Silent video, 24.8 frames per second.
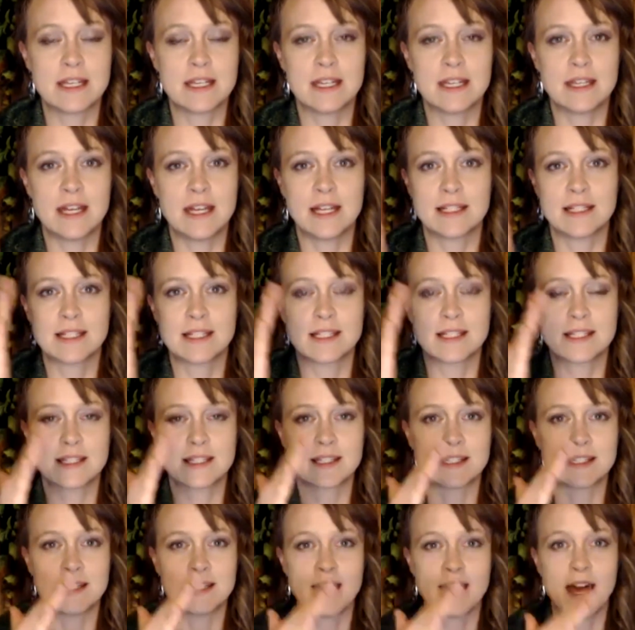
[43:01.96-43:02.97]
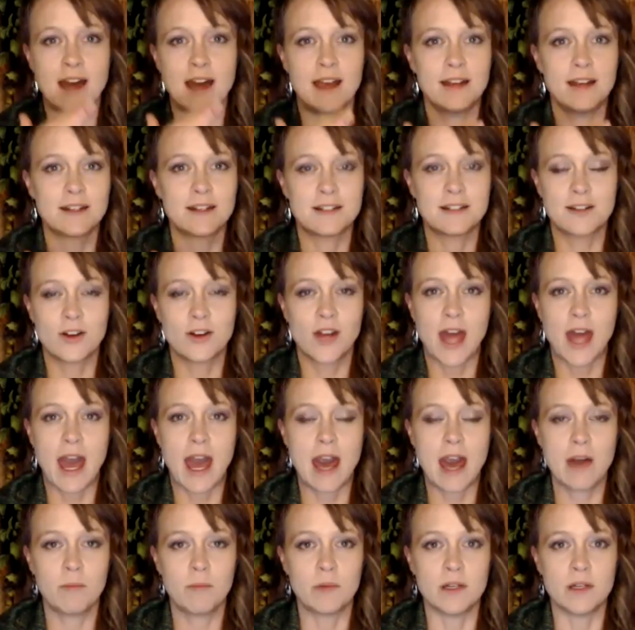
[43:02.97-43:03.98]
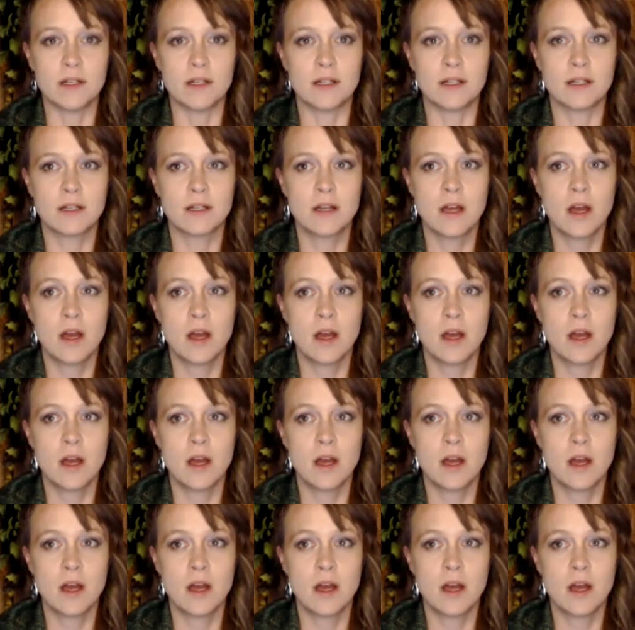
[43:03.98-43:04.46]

That's not going to happen.